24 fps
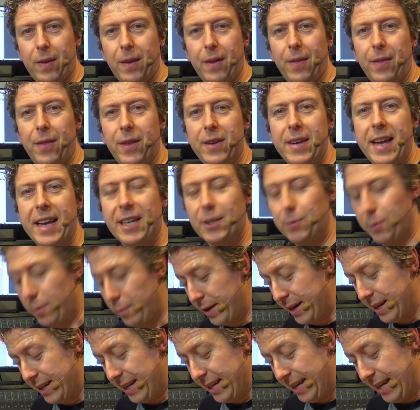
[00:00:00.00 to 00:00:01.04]
The next one
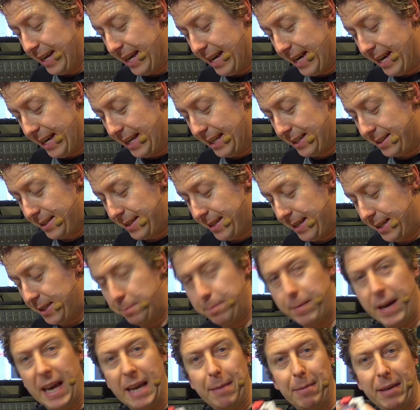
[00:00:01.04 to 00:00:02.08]
we're going to hear is this
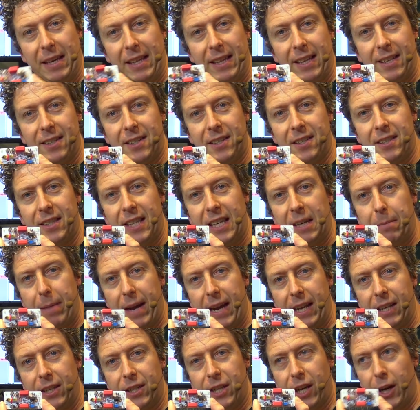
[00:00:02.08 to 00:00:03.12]
baby. This is the
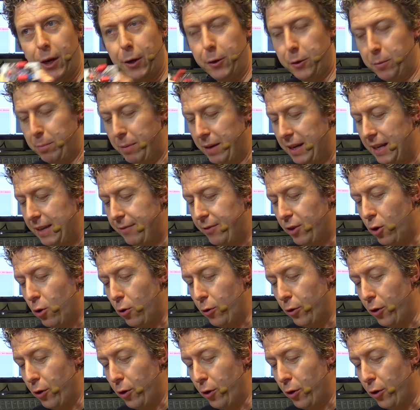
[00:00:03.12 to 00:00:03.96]
Pentode. Believe it or